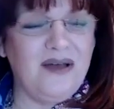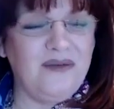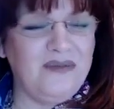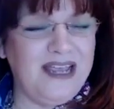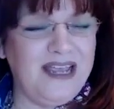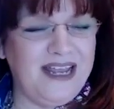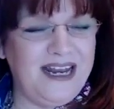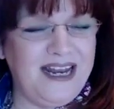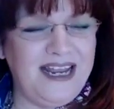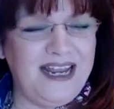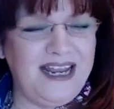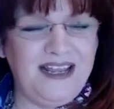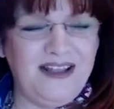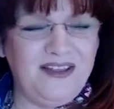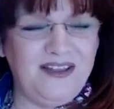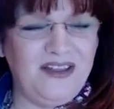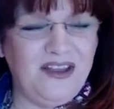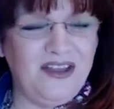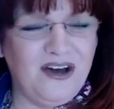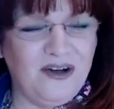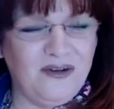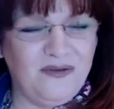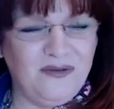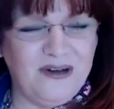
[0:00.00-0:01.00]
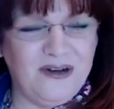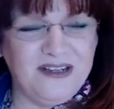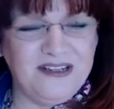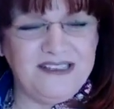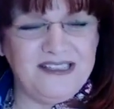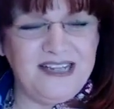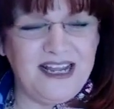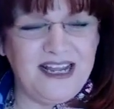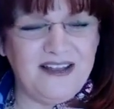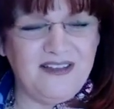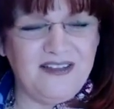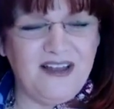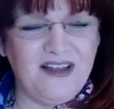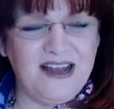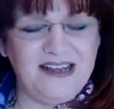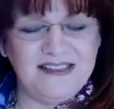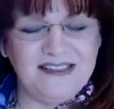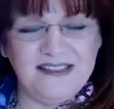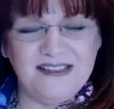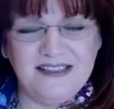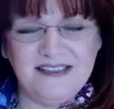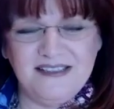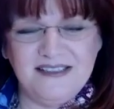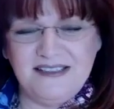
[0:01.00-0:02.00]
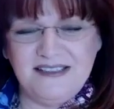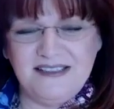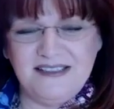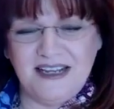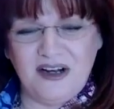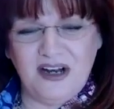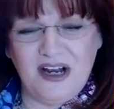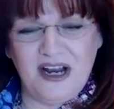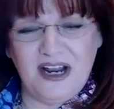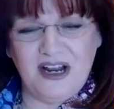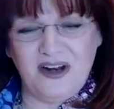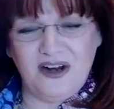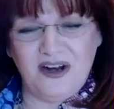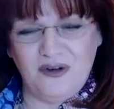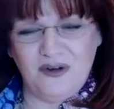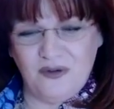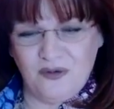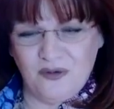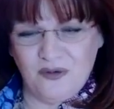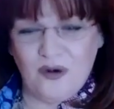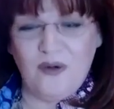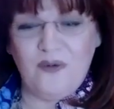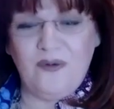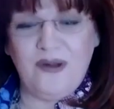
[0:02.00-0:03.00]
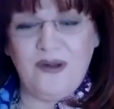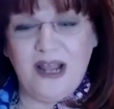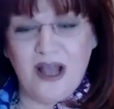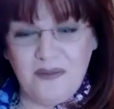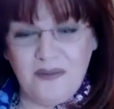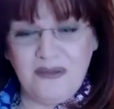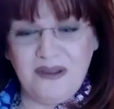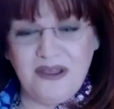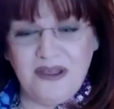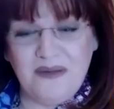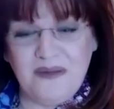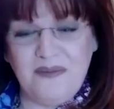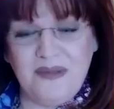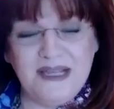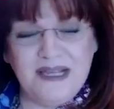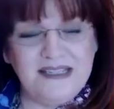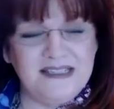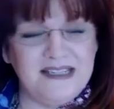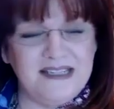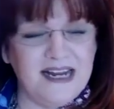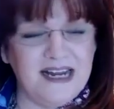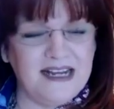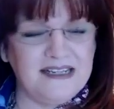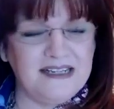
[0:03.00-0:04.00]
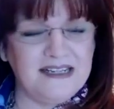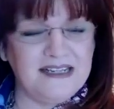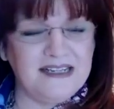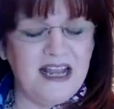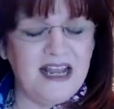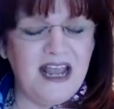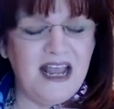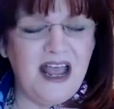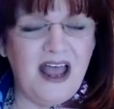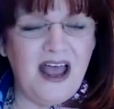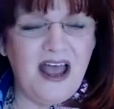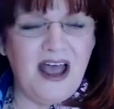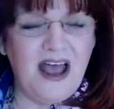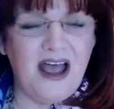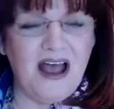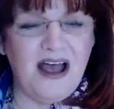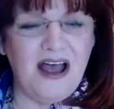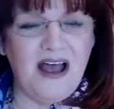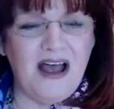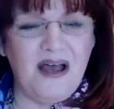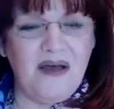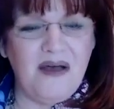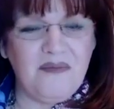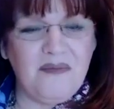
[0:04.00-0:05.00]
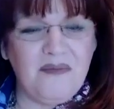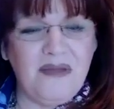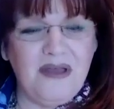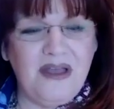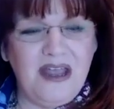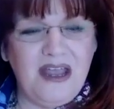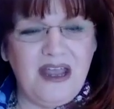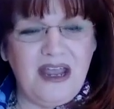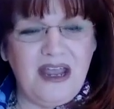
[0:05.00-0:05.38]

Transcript: getting their real estate license and growing up in the business. And